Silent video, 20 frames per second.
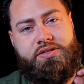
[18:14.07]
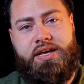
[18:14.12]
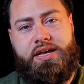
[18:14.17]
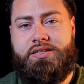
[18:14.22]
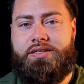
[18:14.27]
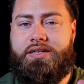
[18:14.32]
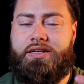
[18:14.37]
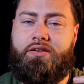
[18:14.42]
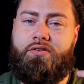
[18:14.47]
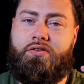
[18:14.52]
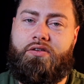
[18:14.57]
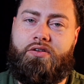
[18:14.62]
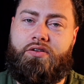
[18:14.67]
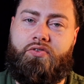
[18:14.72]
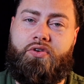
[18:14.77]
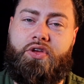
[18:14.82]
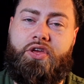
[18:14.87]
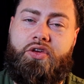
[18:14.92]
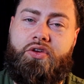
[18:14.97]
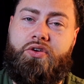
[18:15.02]
It has like a
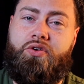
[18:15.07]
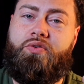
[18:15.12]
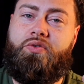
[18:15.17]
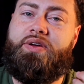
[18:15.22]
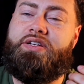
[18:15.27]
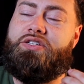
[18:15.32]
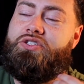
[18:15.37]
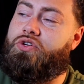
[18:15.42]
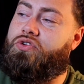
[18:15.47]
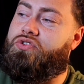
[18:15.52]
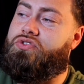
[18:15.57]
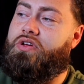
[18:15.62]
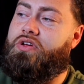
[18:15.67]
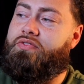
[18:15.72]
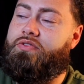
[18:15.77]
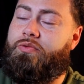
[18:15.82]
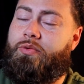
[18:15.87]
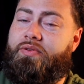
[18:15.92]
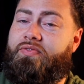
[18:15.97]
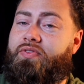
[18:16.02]
little hue. It shows
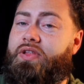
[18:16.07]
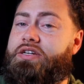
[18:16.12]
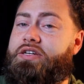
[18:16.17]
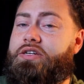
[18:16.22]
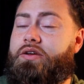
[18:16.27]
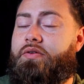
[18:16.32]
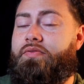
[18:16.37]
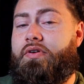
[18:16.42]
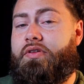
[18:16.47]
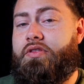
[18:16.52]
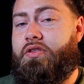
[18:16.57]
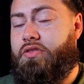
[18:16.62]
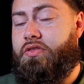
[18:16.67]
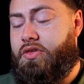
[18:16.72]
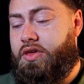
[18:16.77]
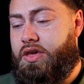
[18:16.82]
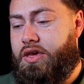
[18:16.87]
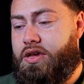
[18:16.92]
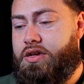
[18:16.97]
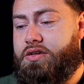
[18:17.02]
off the reflection of other
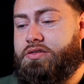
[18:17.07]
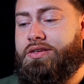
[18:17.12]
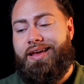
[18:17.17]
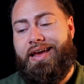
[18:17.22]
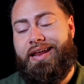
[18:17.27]
things.